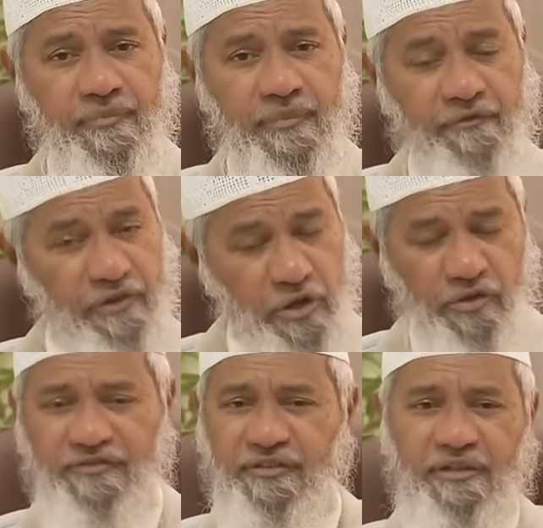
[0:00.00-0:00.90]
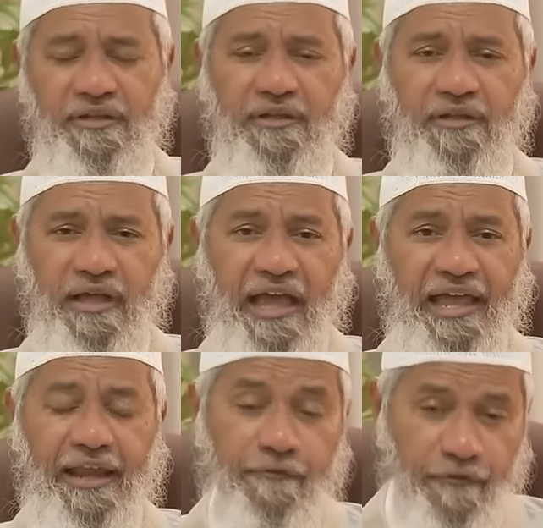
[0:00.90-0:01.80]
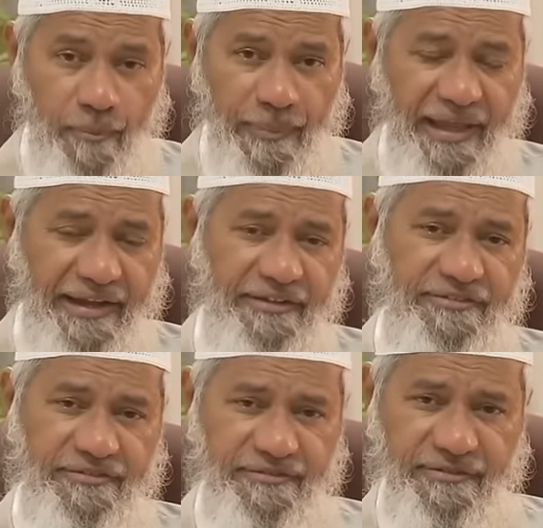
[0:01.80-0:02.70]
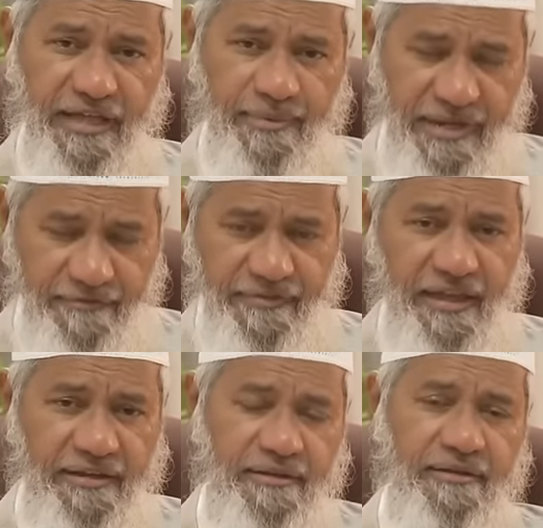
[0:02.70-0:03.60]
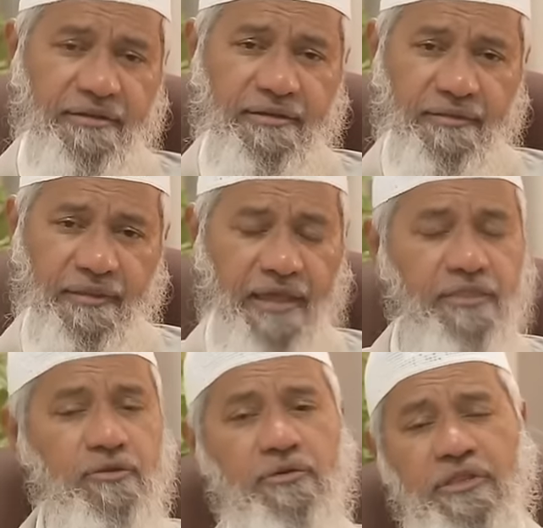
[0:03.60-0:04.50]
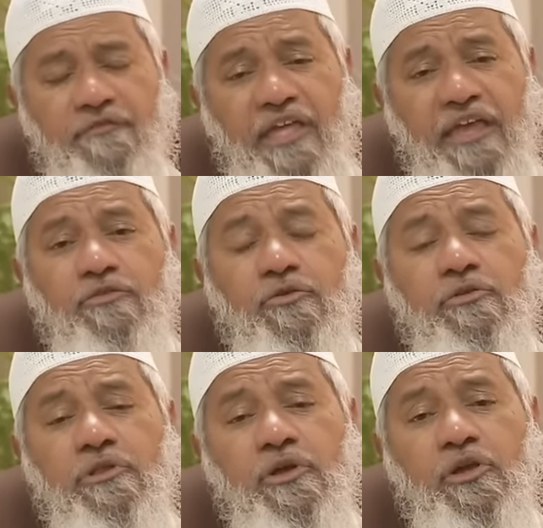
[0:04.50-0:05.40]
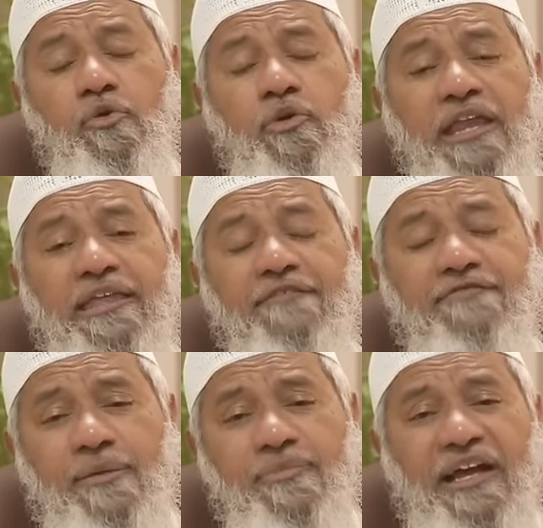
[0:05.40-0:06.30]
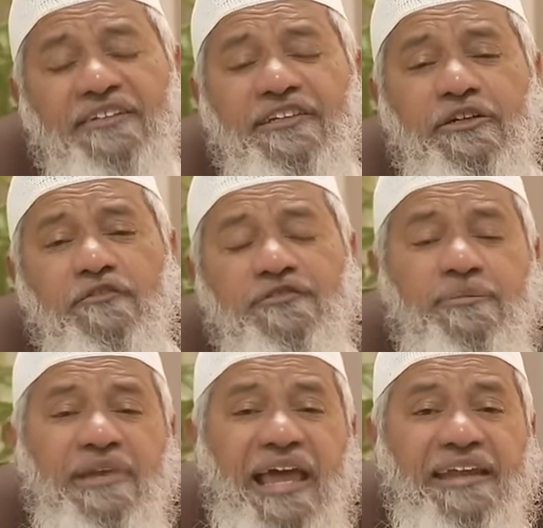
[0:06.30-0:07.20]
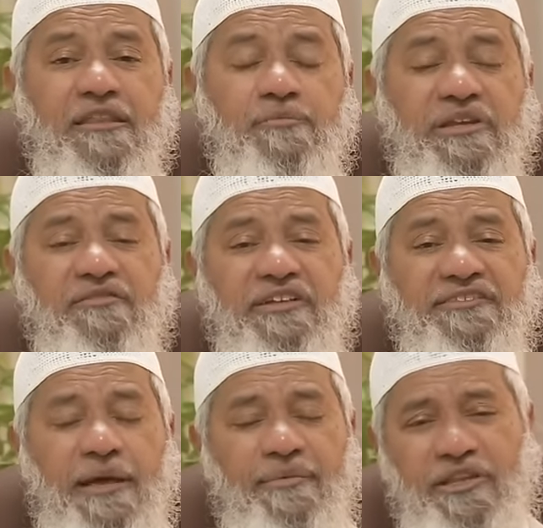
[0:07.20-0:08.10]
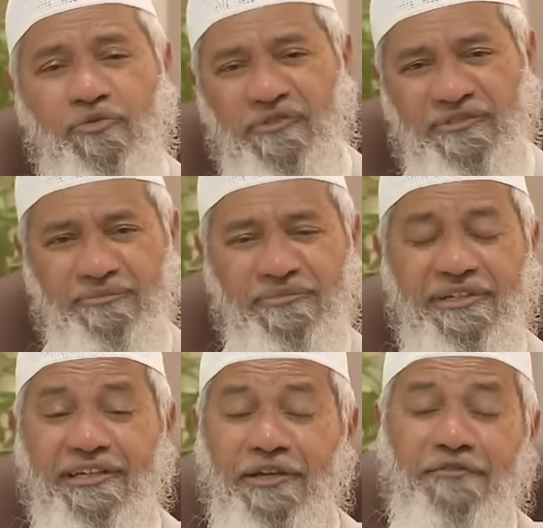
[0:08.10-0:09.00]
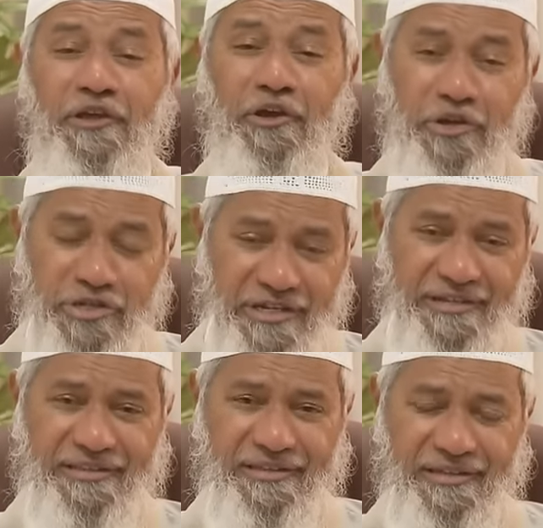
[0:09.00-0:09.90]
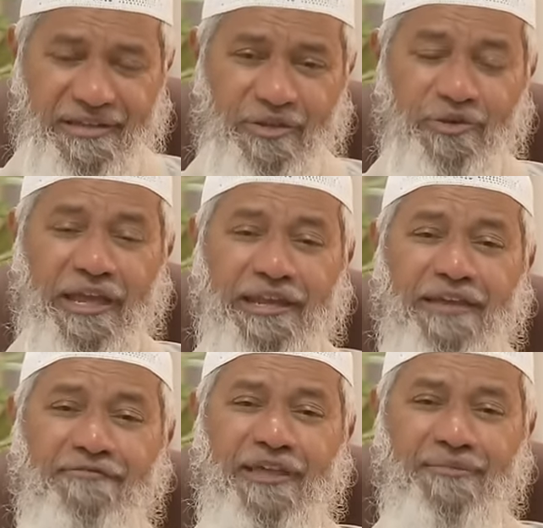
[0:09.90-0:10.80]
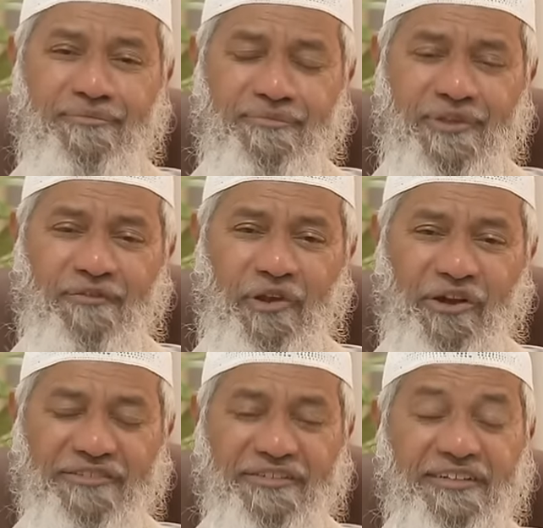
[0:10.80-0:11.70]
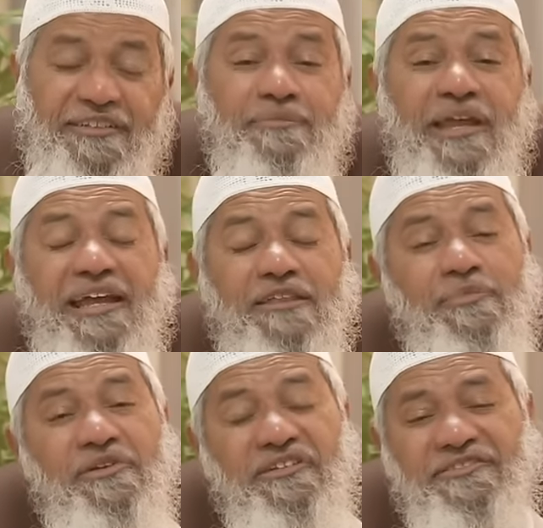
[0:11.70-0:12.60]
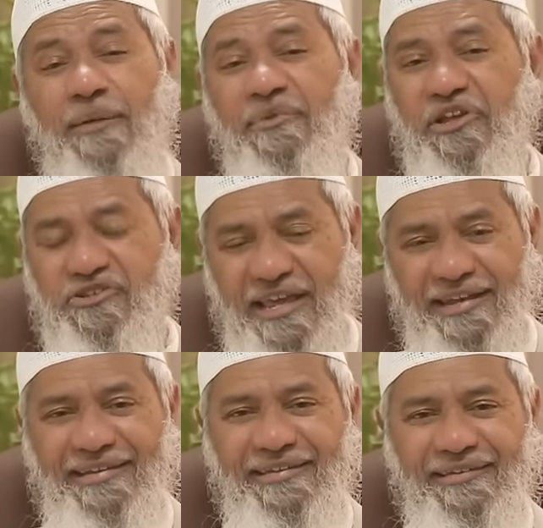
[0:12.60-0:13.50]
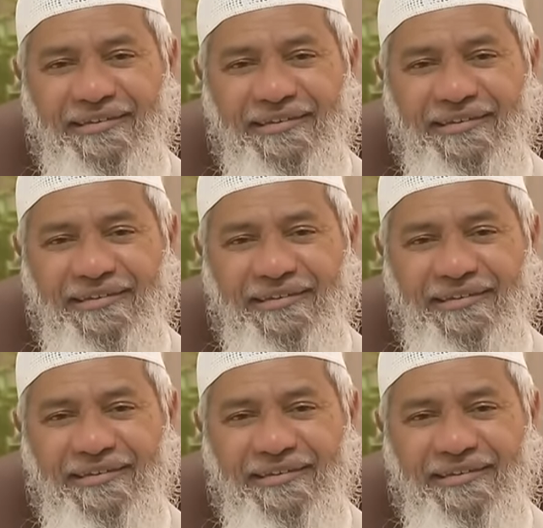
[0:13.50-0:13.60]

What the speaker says: videos. And if your parents, I believe that if they're Hindus, you can give them the cassette of similarities between Islam and Hinduism. If they're Christians, you can give them the video cassette similarity between Islam and Christianity.